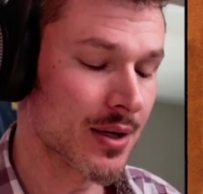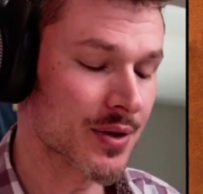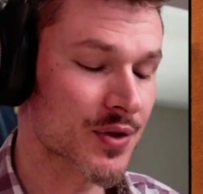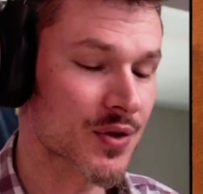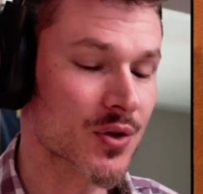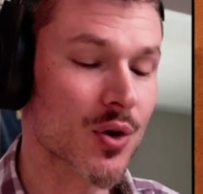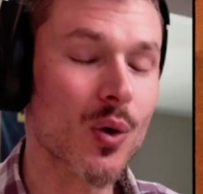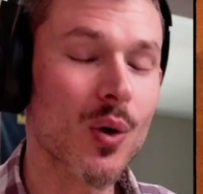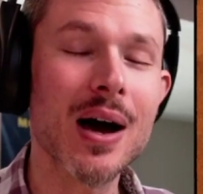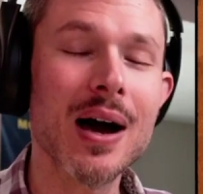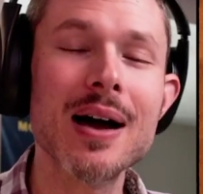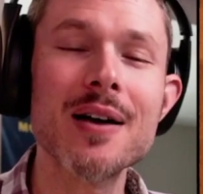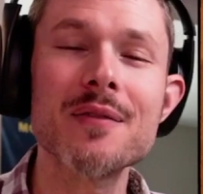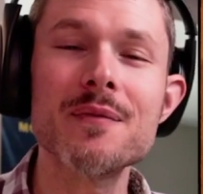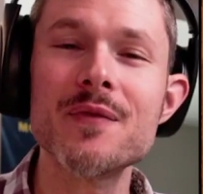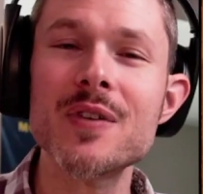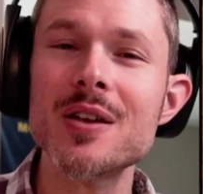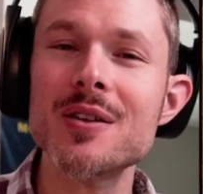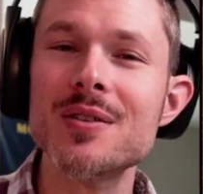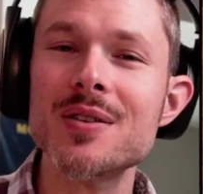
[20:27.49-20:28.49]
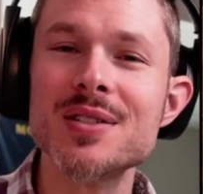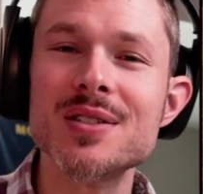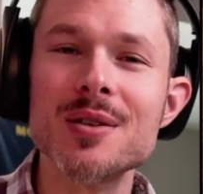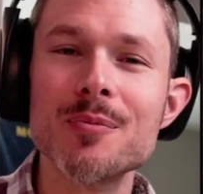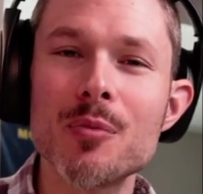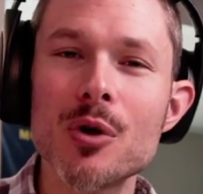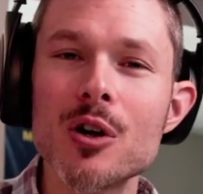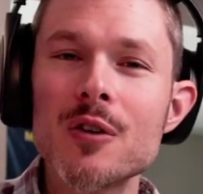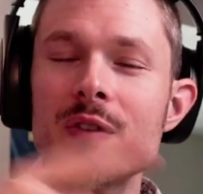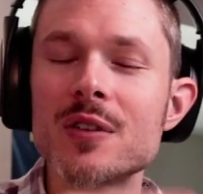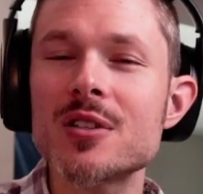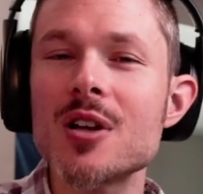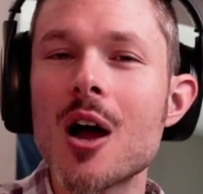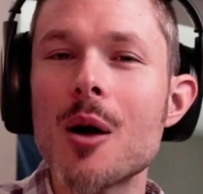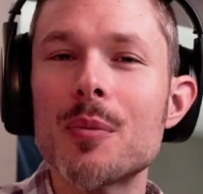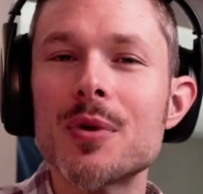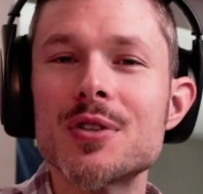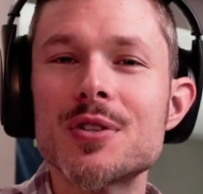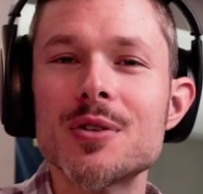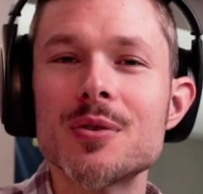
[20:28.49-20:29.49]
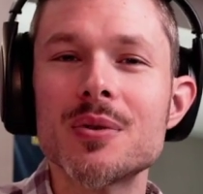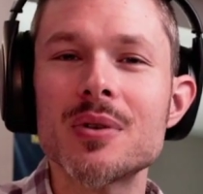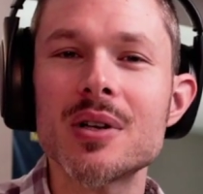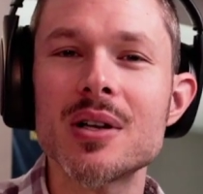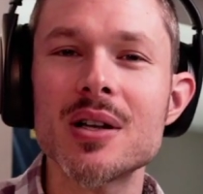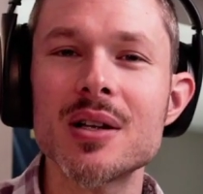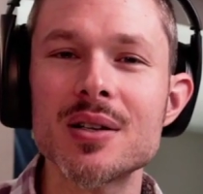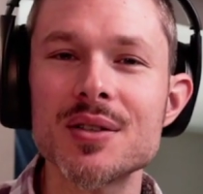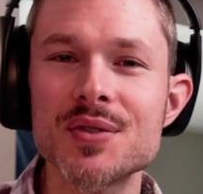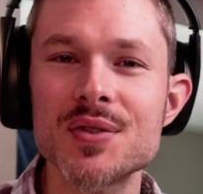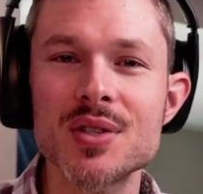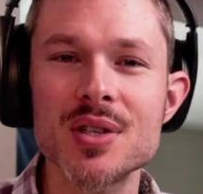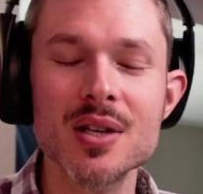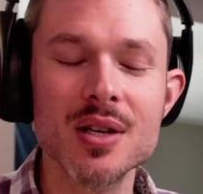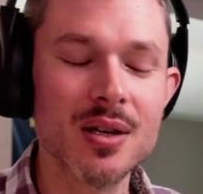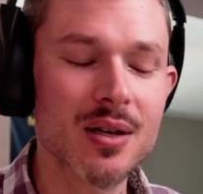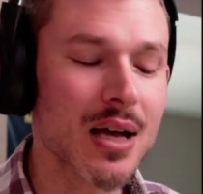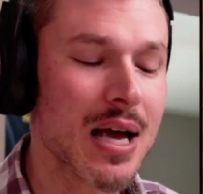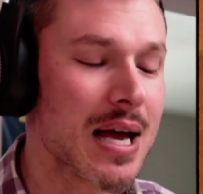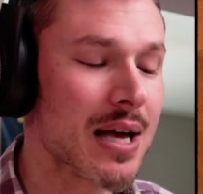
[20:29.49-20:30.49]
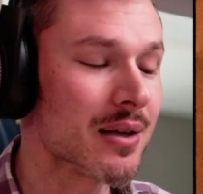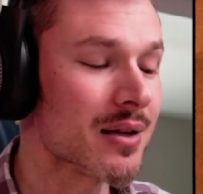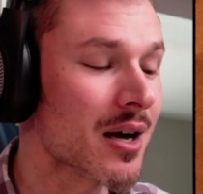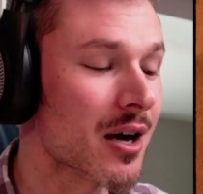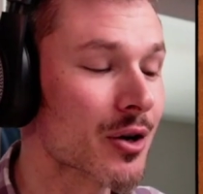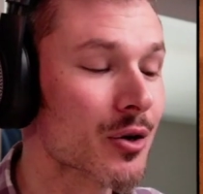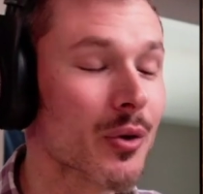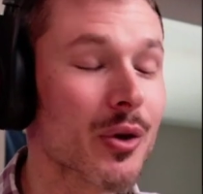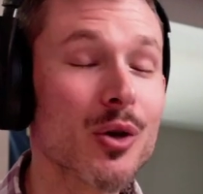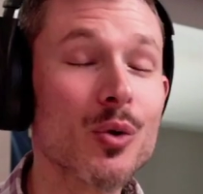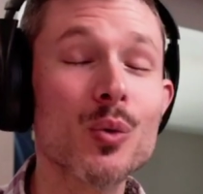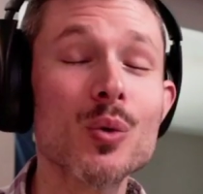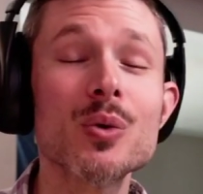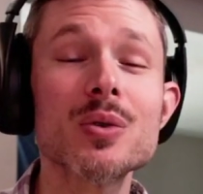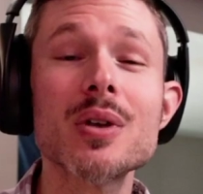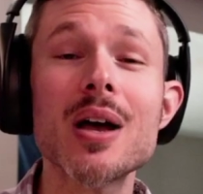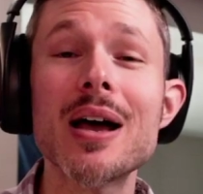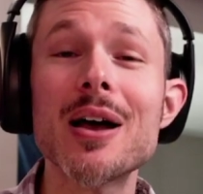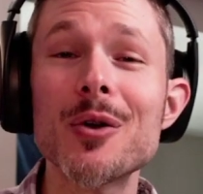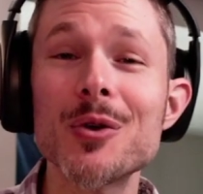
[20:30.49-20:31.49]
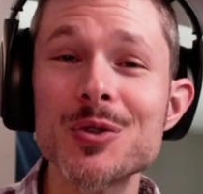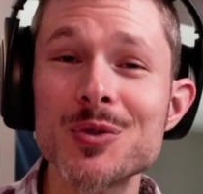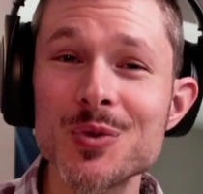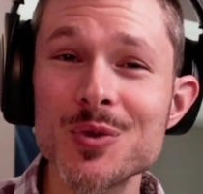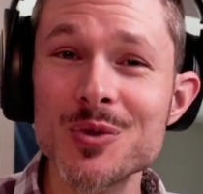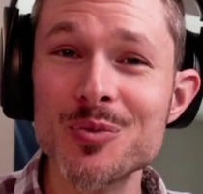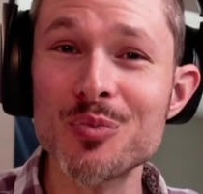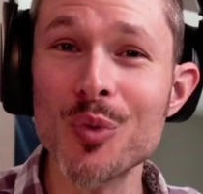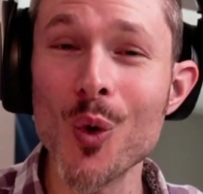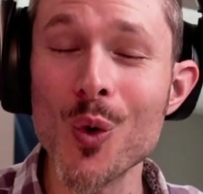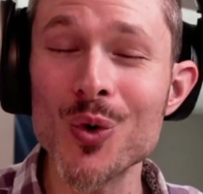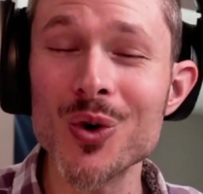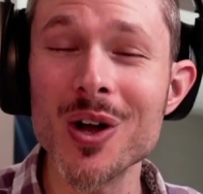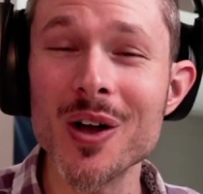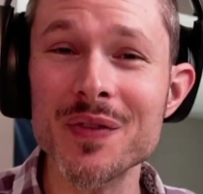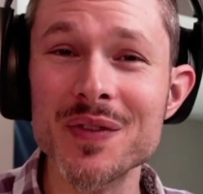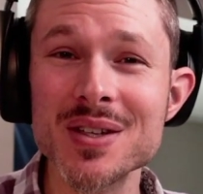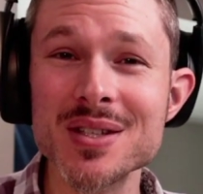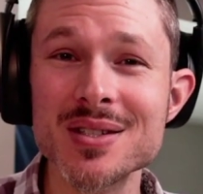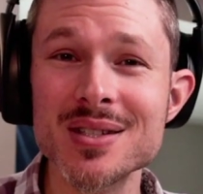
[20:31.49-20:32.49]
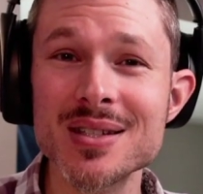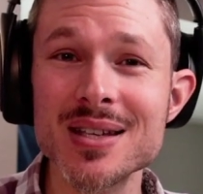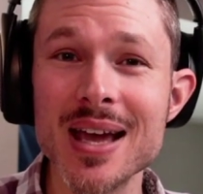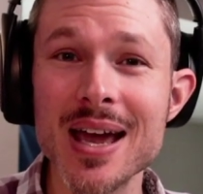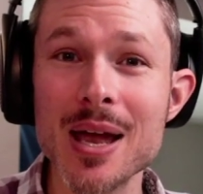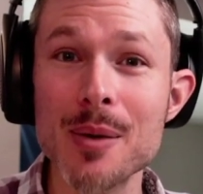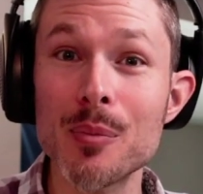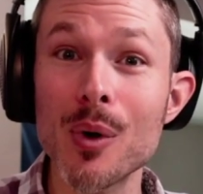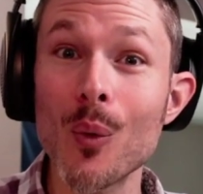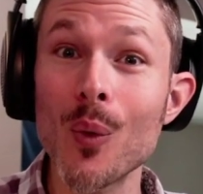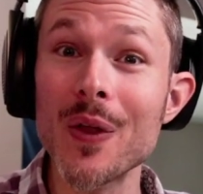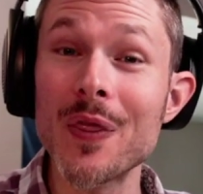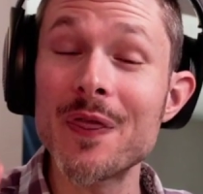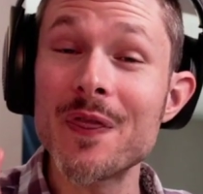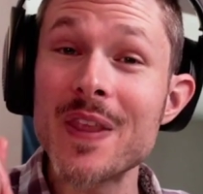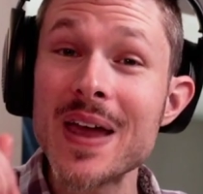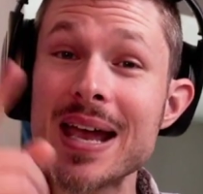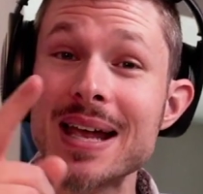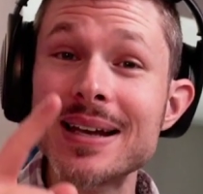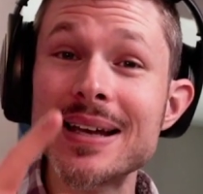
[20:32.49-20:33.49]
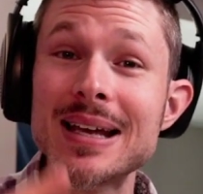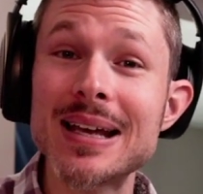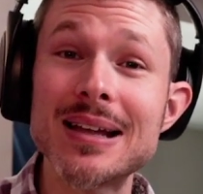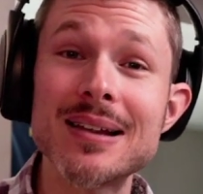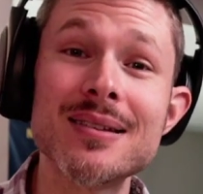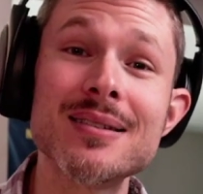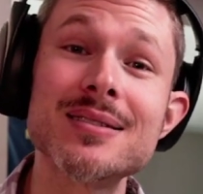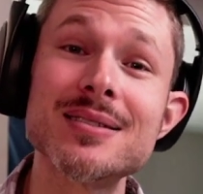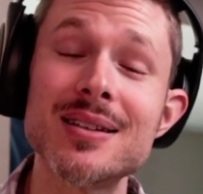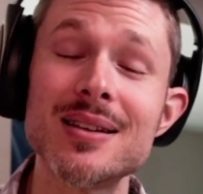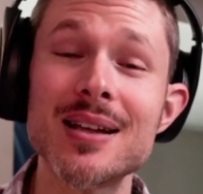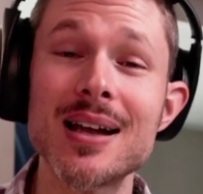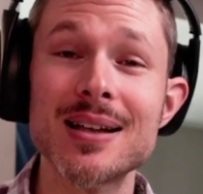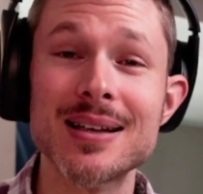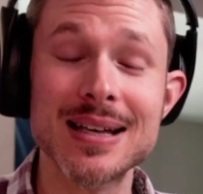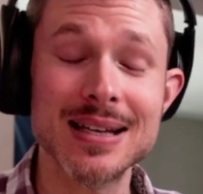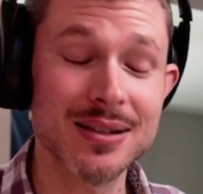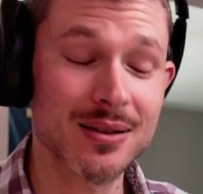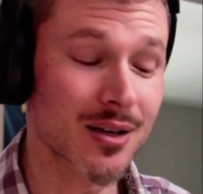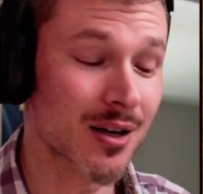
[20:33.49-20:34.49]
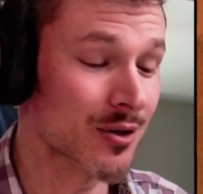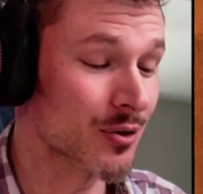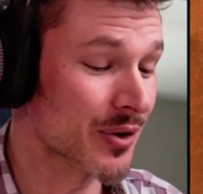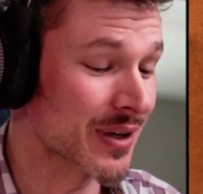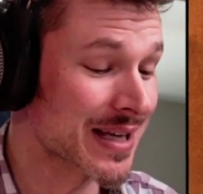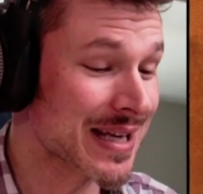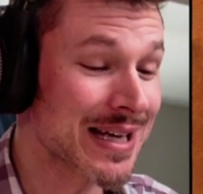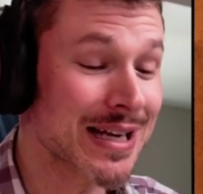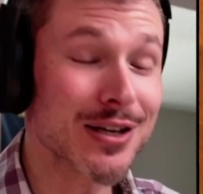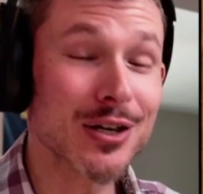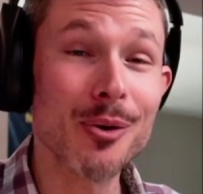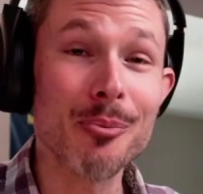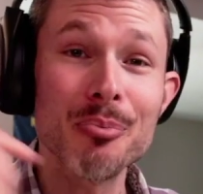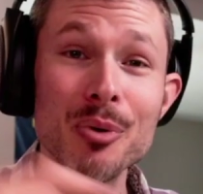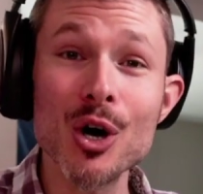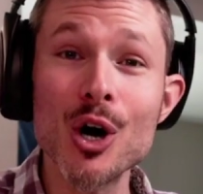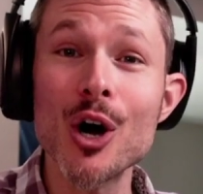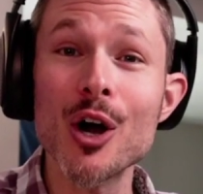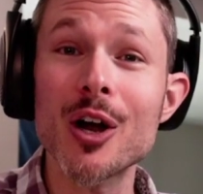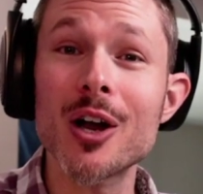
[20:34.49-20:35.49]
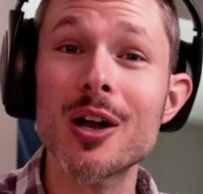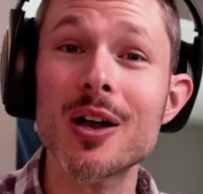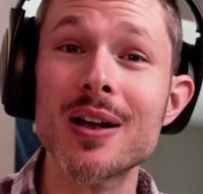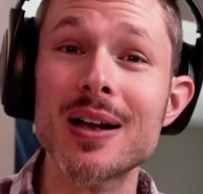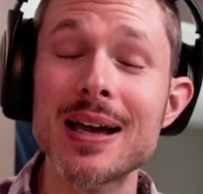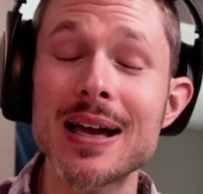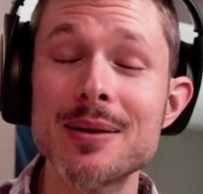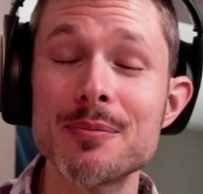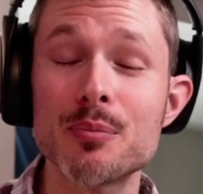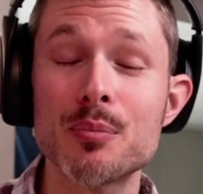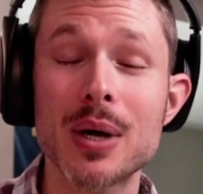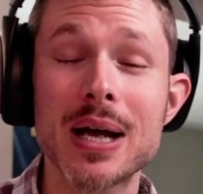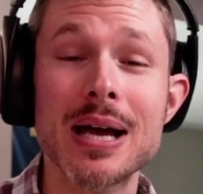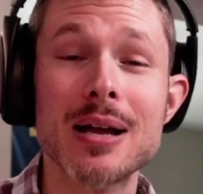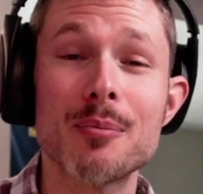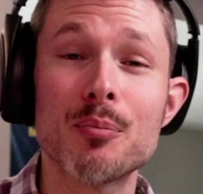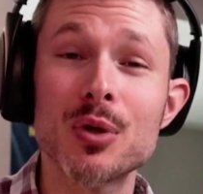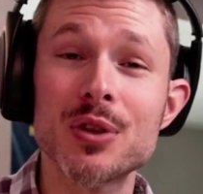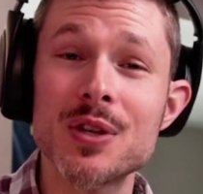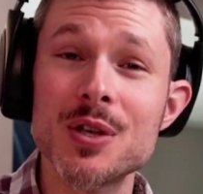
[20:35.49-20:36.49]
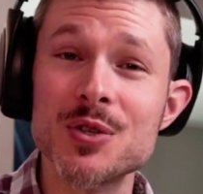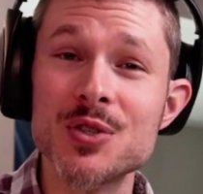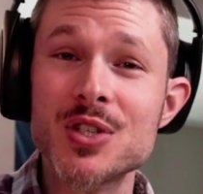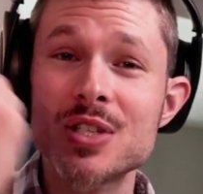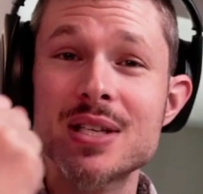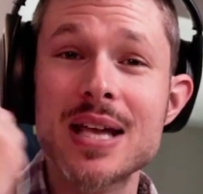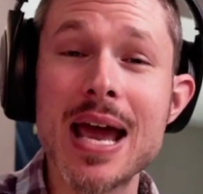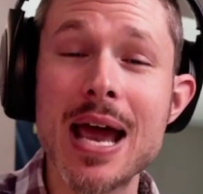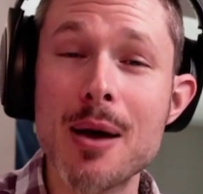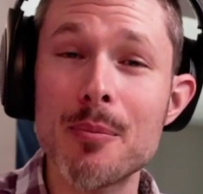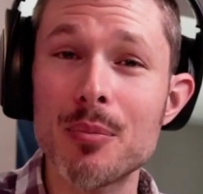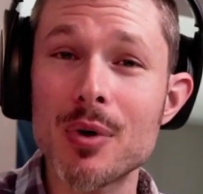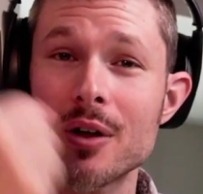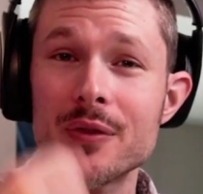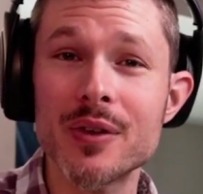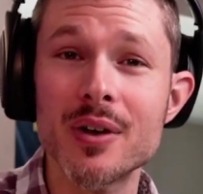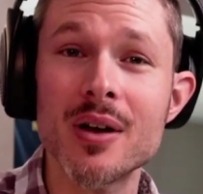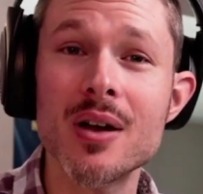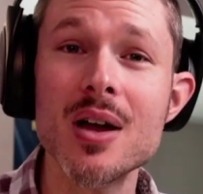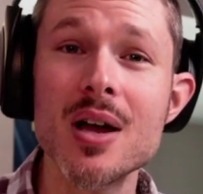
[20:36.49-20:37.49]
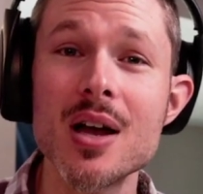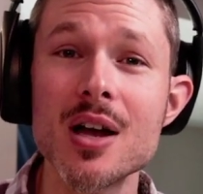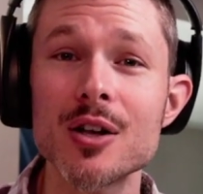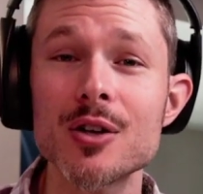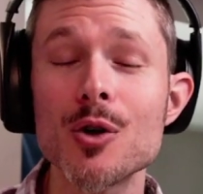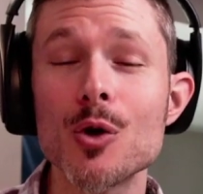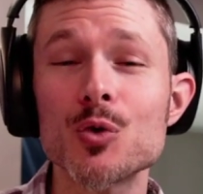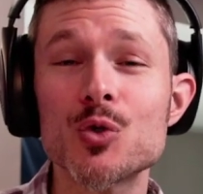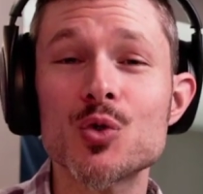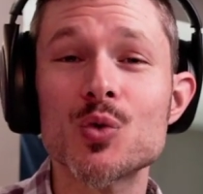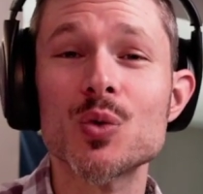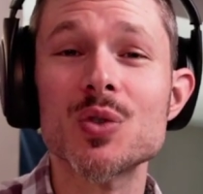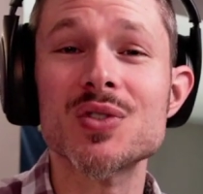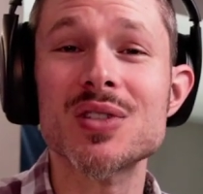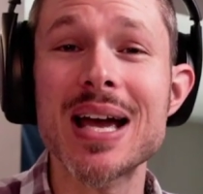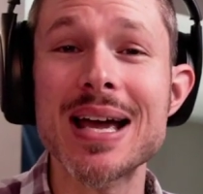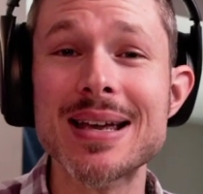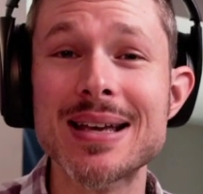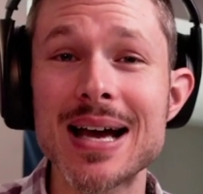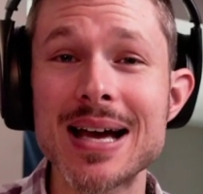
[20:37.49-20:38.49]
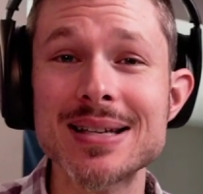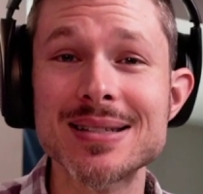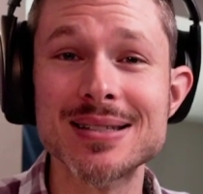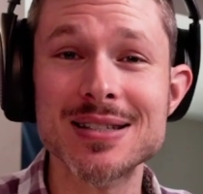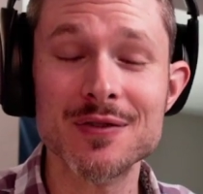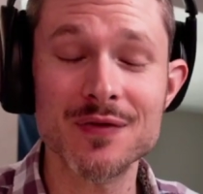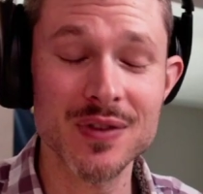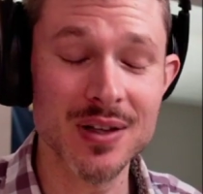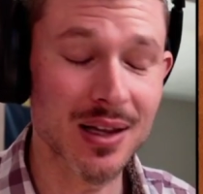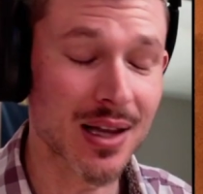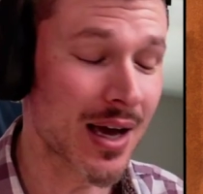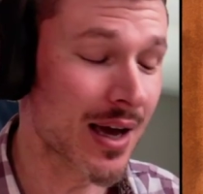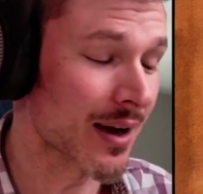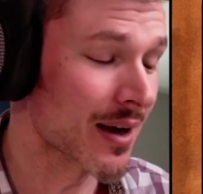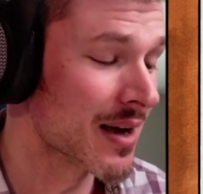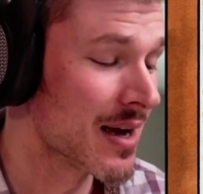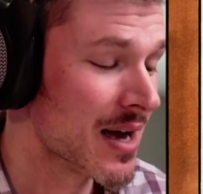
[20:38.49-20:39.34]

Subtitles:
So I figure this is the perfect opportunity to see not only who else was born on this day, but what they did to not only get in the book, but kind of put their stamp on the cultural zeitgeist, if you like.